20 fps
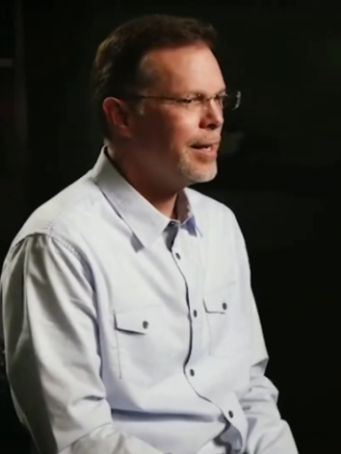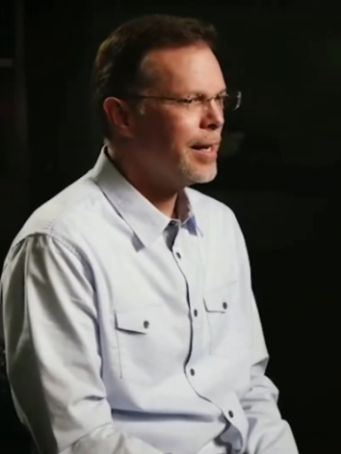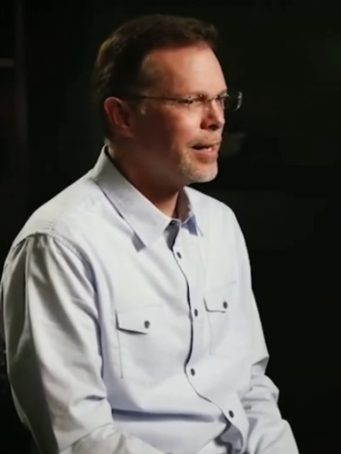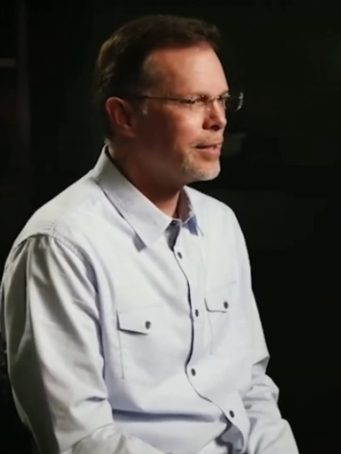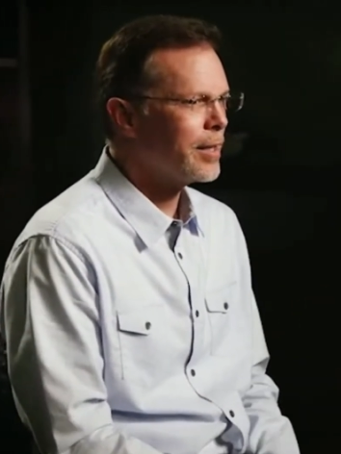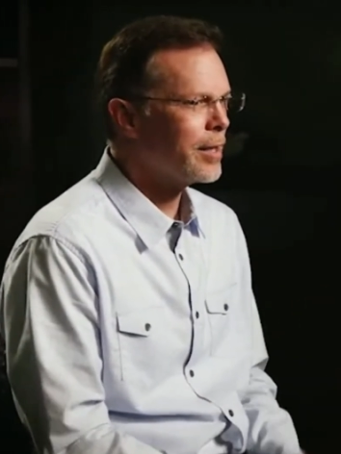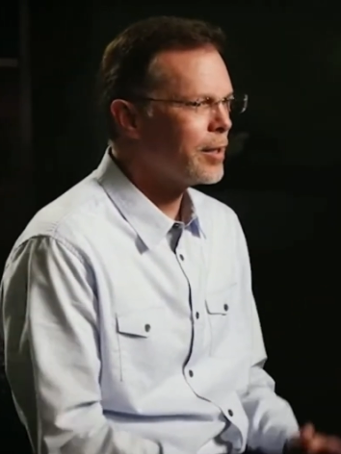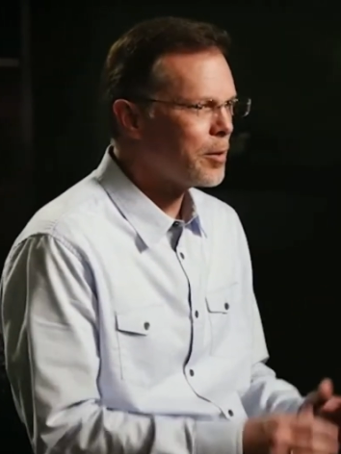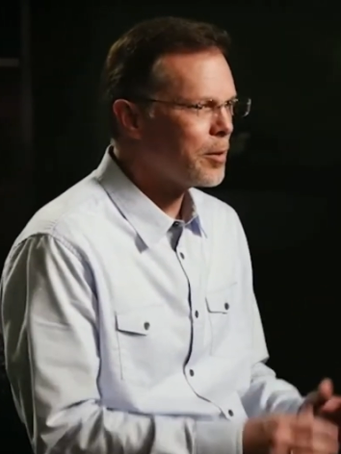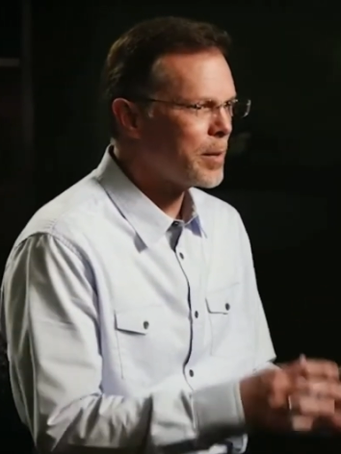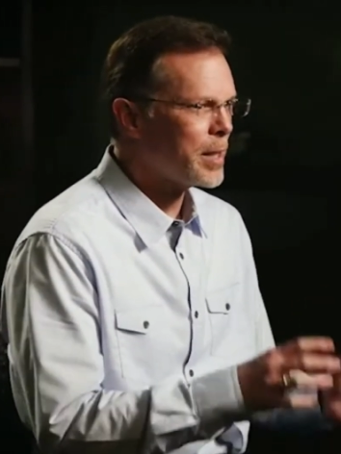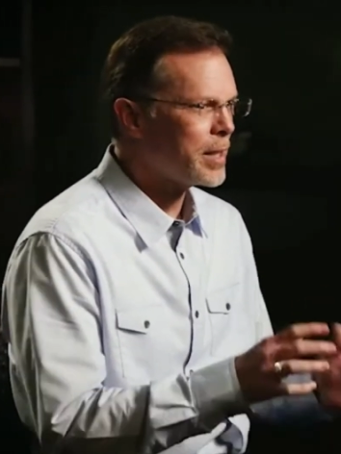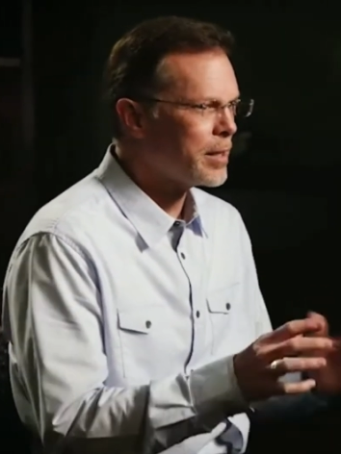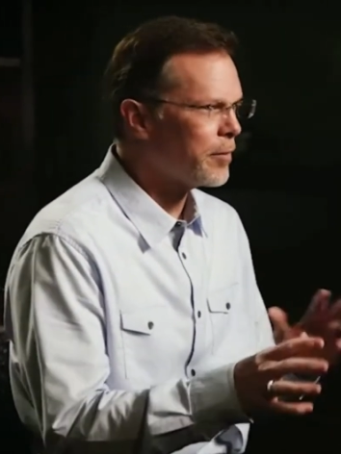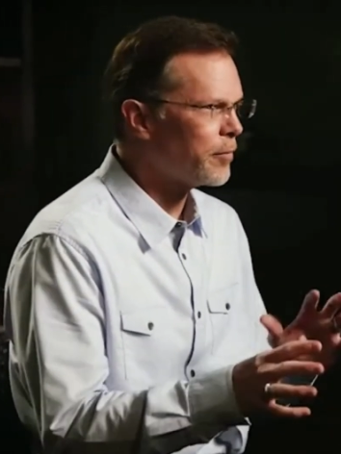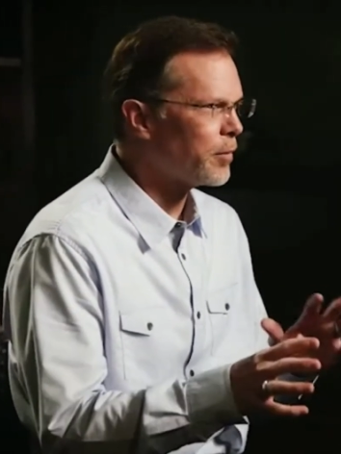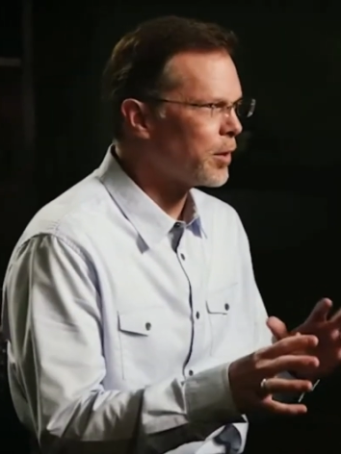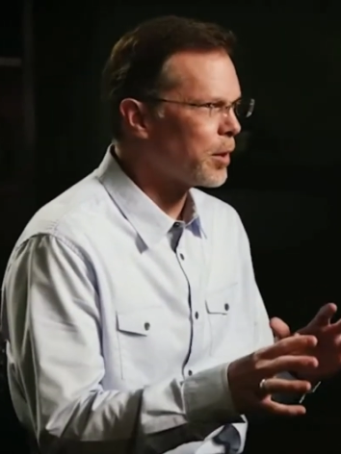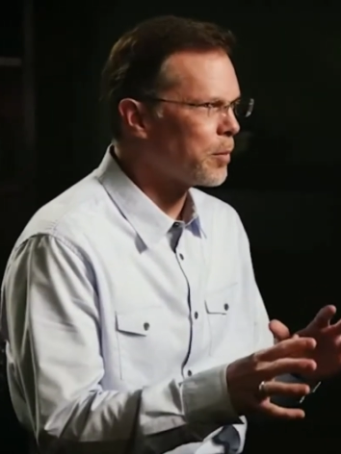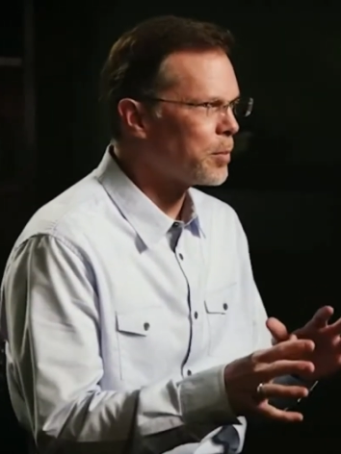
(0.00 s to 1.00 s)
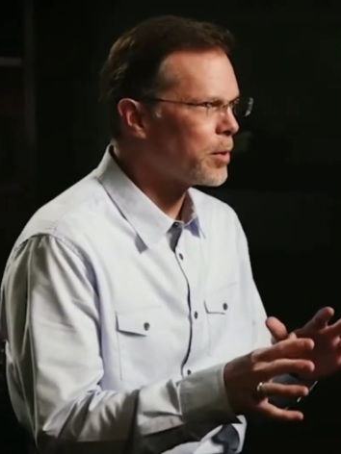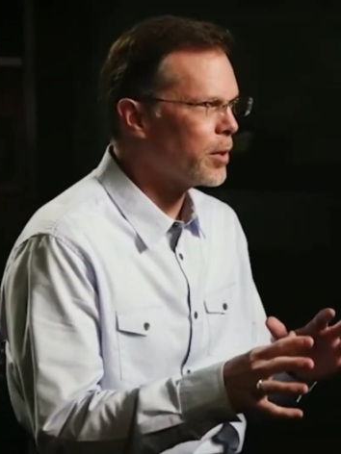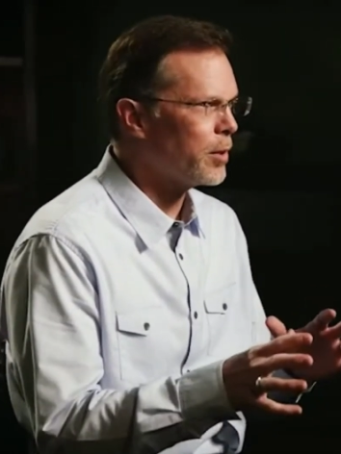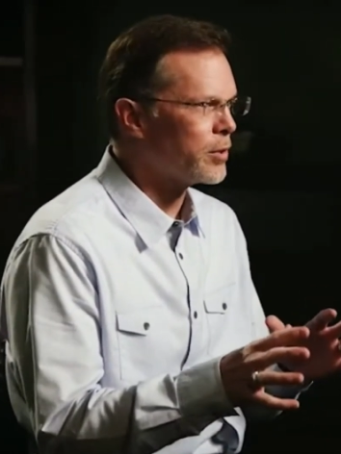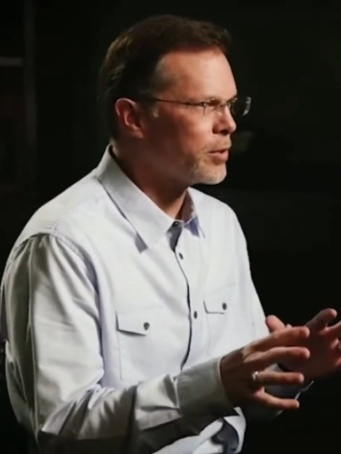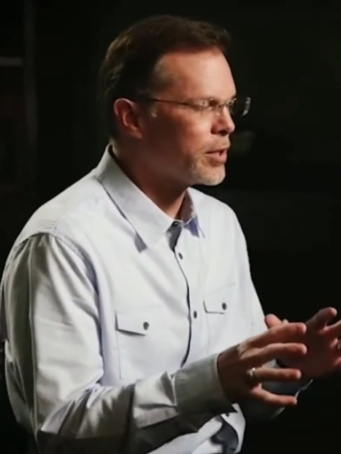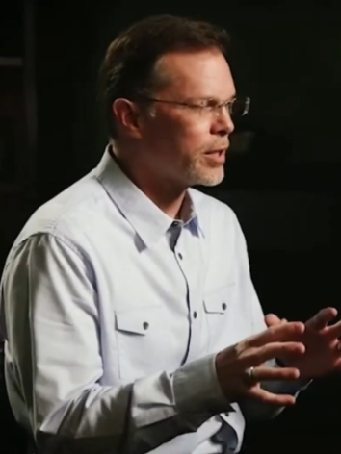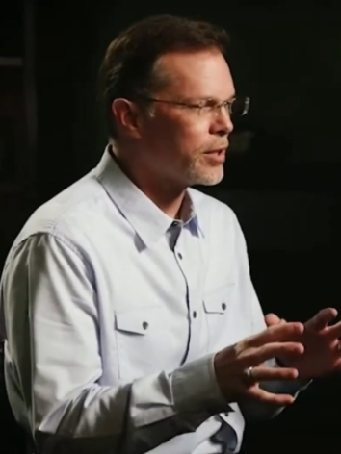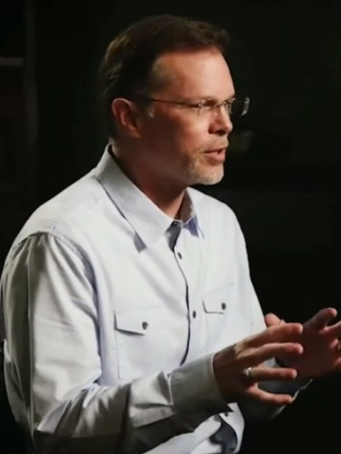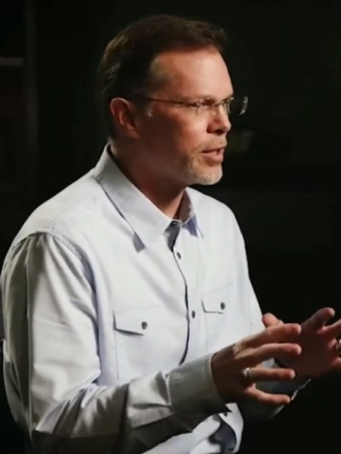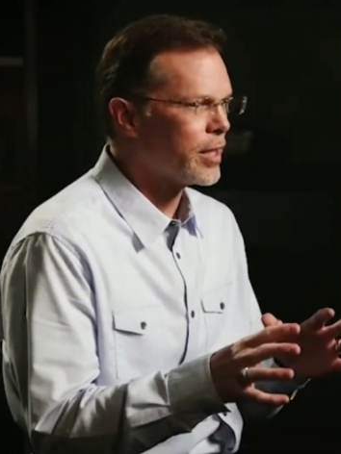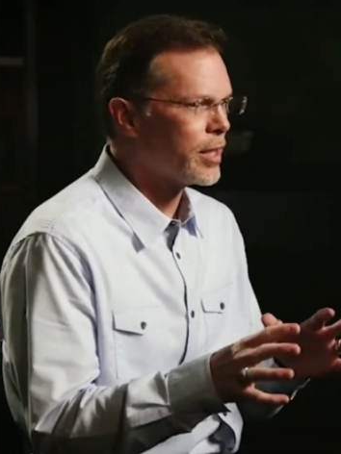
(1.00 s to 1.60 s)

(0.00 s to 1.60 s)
it's a little bit different approach. It's